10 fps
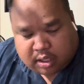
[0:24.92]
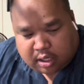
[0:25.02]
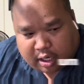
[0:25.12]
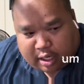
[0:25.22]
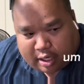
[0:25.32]

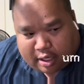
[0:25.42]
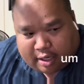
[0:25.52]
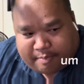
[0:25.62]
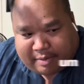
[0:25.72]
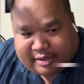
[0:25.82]

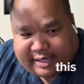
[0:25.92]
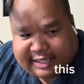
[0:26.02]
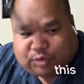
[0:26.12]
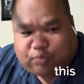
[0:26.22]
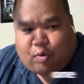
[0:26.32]
Um,
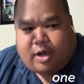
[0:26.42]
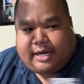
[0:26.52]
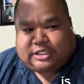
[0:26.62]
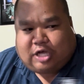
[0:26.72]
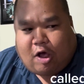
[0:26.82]
this one
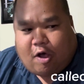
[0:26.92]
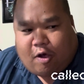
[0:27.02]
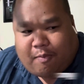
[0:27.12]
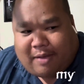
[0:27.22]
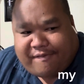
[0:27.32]
is
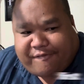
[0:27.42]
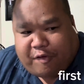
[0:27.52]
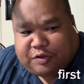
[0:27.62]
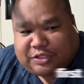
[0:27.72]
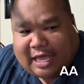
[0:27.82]
called My
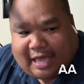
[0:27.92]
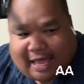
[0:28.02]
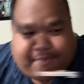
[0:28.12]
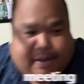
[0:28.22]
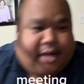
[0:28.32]
First AA
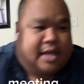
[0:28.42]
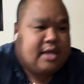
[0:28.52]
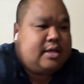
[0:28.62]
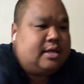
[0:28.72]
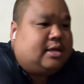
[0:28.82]
Meeting
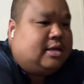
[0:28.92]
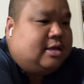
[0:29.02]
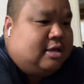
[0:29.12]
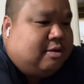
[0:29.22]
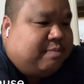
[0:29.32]

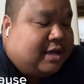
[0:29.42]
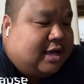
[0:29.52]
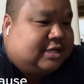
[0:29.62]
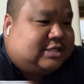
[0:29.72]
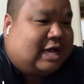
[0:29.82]

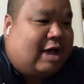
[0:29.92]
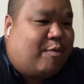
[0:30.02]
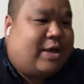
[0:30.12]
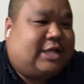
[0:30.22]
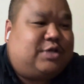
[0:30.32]
because I
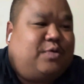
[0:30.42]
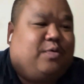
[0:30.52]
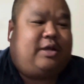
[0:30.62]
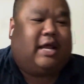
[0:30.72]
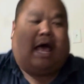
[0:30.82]
went to
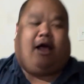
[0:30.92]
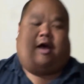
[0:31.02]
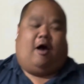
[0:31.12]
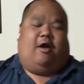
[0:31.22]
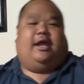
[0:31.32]
an
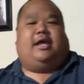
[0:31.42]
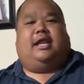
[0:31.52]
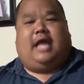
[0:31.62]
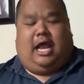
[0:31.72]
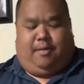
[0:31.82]
Alcoholic
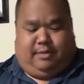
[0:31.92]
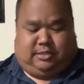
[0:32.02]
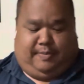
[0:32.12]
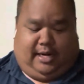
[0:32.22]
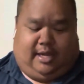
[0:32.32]
Anonymous
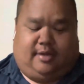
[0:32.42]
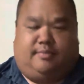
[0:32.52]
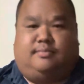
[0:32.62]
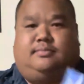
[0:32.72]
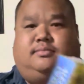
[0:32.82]
meeting.
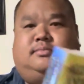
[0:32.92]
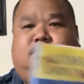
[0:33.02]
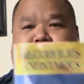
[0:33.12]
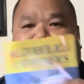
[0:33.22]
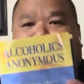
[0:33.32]

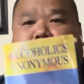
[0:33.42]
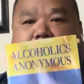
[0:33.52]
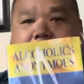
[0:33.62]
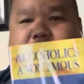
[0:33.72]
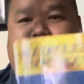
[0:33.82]

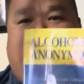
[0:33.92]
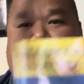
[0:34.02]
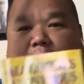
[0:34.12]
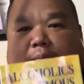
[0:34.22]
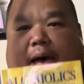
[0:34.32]
They
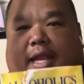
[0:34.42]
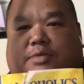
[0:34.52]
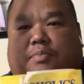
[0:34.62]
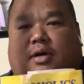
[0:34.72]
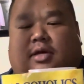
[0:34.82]
made me buy this
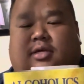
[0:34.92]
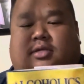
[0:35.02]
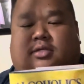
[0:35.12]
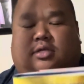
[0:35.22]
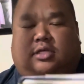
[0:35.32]
book
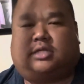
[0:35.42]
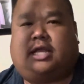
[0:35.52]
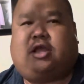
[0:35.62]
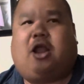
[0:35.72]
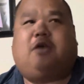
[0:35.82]
because they
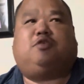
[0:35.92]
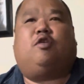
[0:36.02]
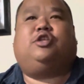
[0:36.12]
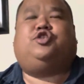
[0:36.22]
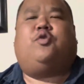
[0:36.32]
thought I was going
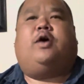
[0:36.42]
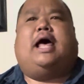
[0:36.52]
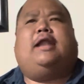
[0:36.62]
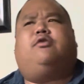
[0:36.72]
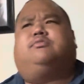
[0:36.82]
to join.
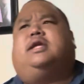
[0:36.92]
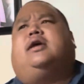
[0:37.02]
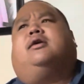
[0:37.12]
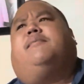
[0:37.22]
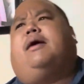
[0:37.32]
I don't
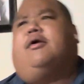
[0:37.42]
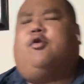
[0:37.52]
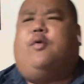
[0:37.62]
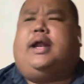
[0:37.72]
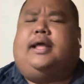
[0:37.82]
think about
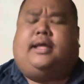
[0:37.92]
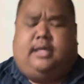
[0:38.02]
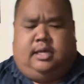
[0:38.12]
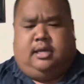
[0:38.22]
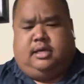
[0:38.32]
quitting
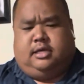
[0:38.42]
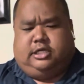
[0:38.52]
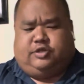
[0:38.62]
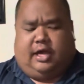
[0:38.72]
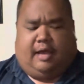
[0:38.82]

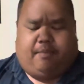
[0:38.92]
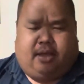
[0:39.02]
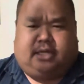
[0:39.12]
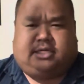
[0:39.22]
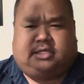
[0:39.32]
drinking, but I
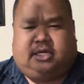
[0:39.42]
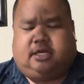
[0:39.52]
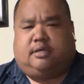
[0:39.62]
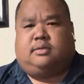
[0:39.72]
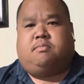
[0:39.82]
just need to